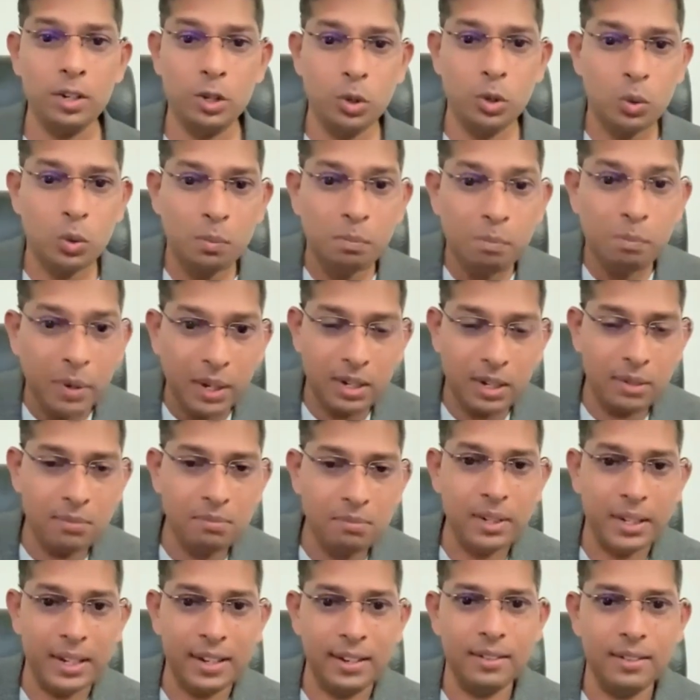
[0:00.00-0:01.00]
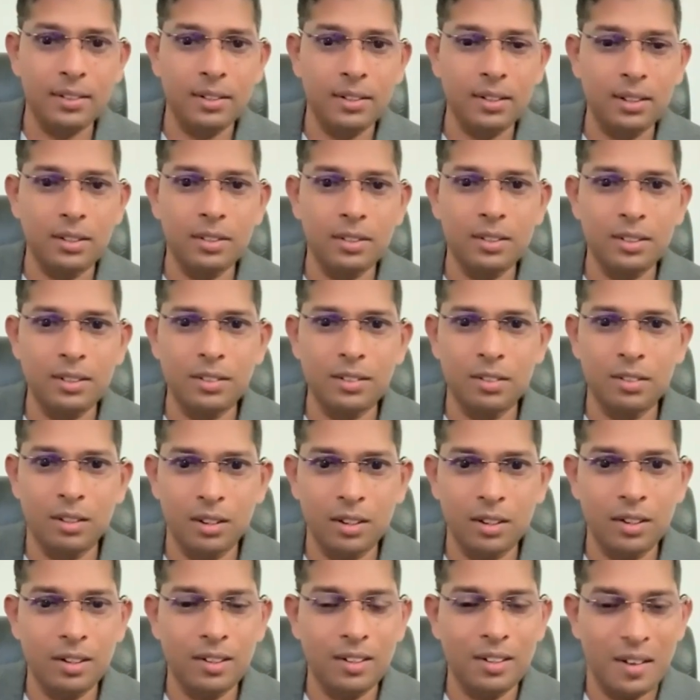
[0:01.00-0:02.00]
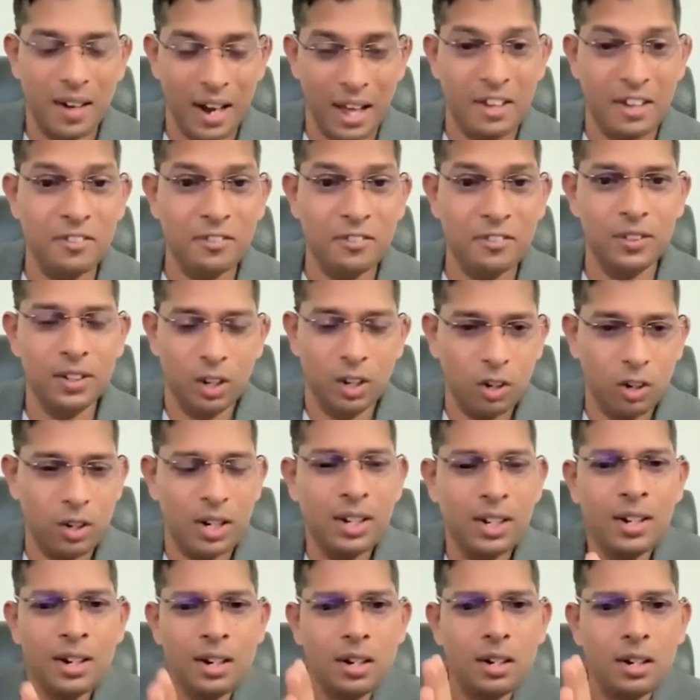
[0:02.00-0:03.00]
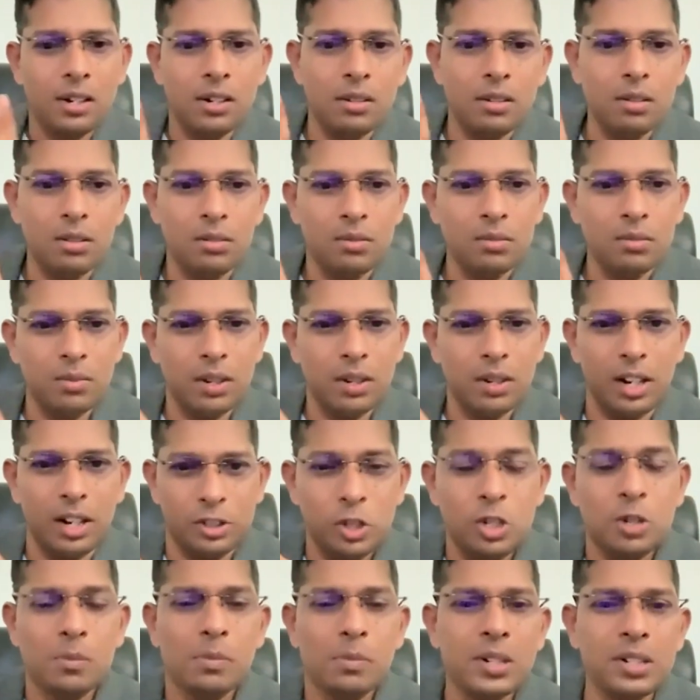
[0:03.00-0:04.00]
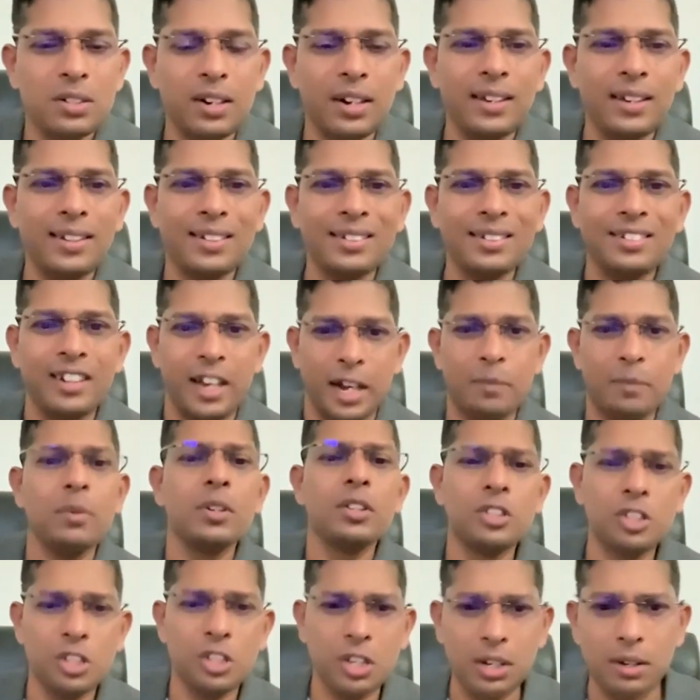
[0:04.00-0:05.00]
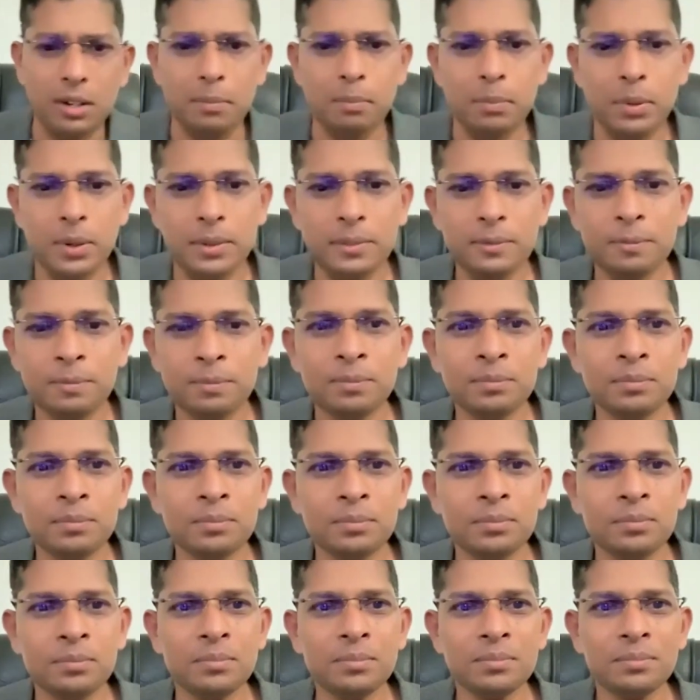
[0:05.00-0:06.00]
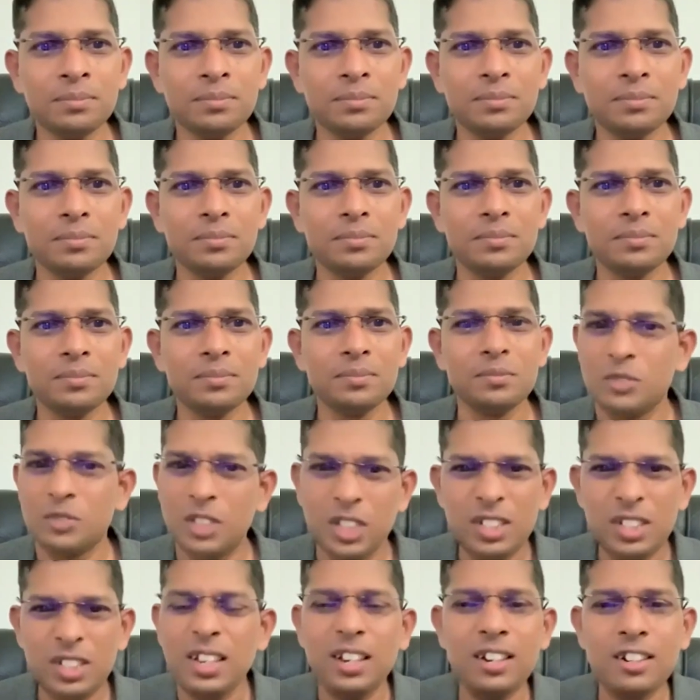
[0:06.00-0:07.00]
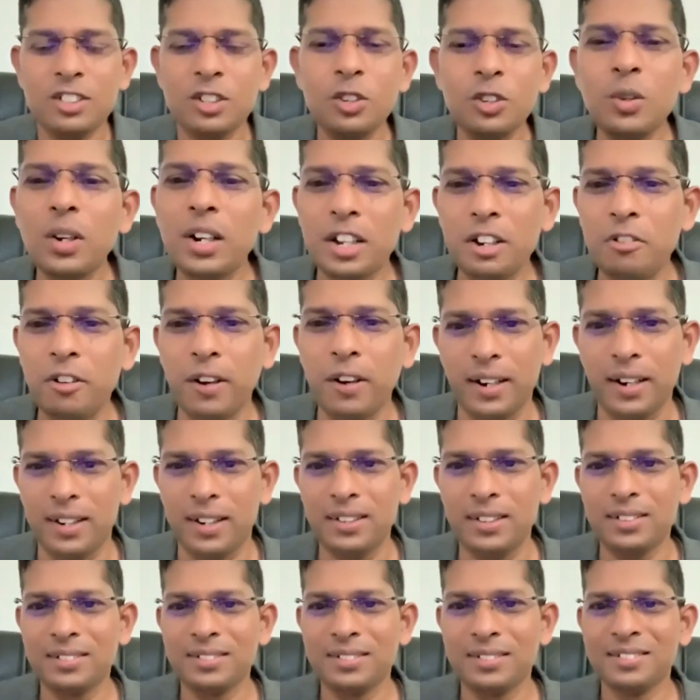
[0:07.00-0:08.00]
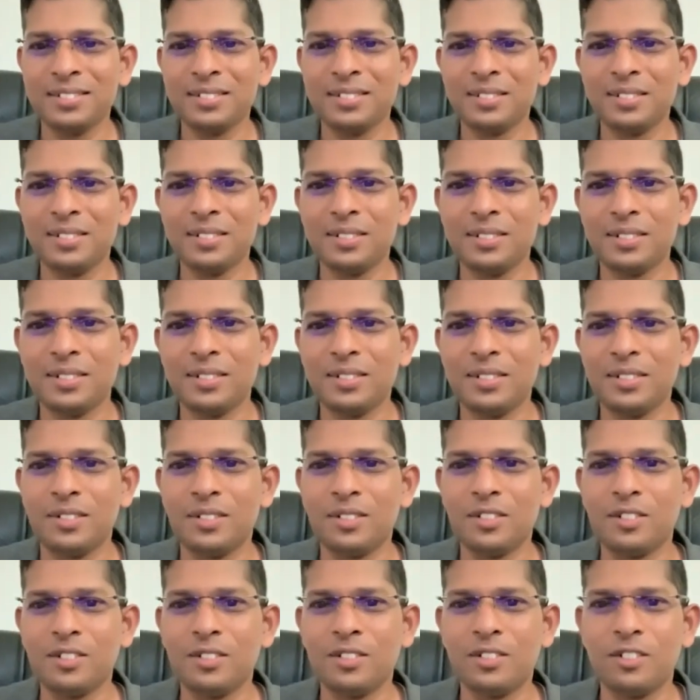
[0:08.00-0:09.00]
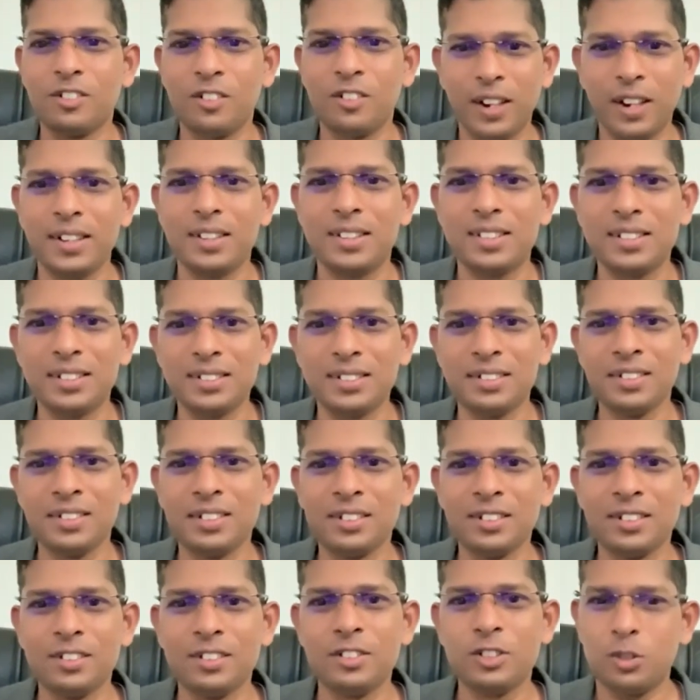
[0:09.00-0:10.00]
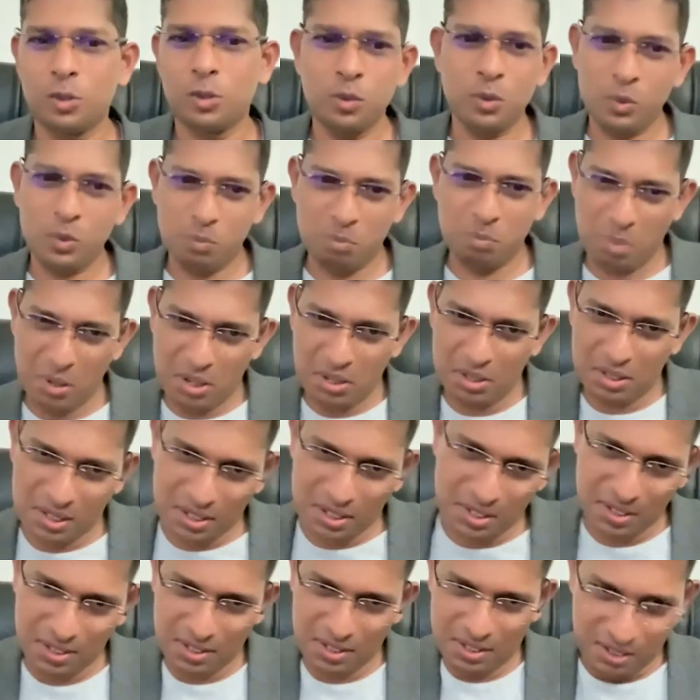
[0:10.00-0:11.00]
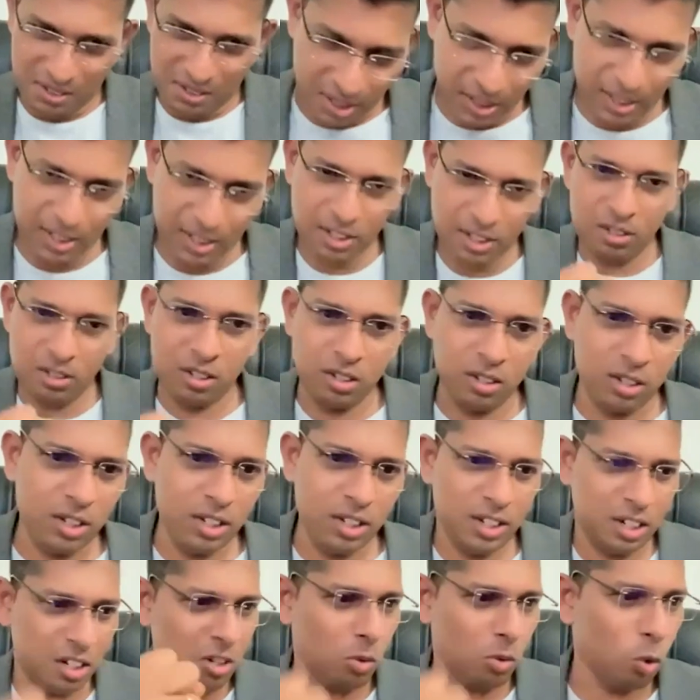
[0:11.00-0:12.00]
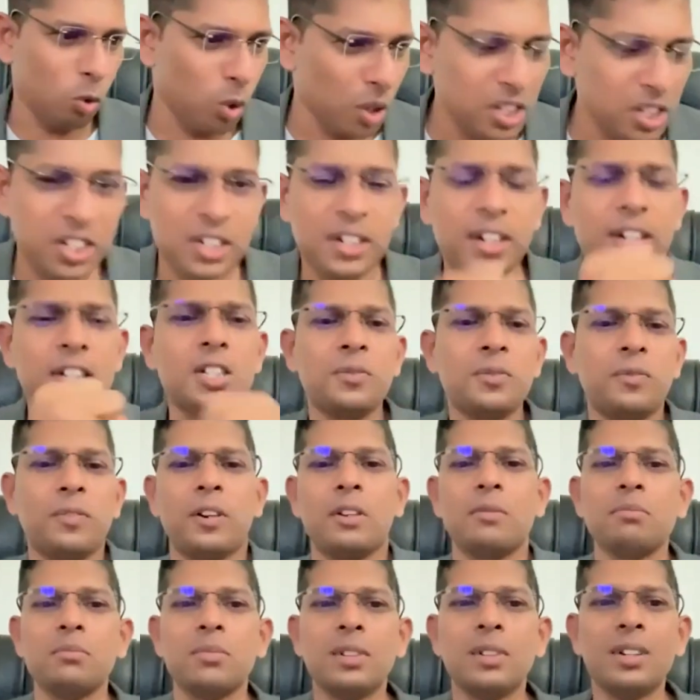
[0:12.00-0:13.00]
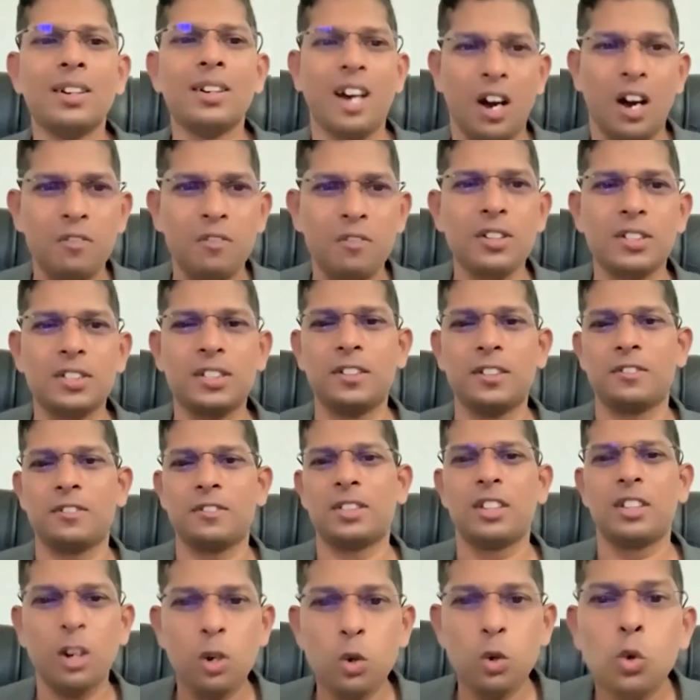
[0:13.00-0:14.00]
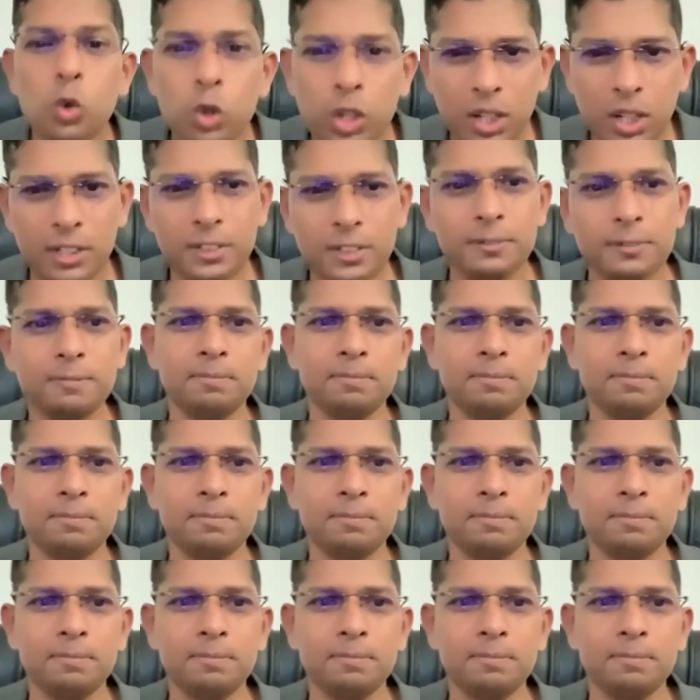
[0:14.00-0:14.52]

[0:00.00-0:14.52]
to become life or achievements like a diamond shape, these are also required, right? So because that it originates from ourselves, the root.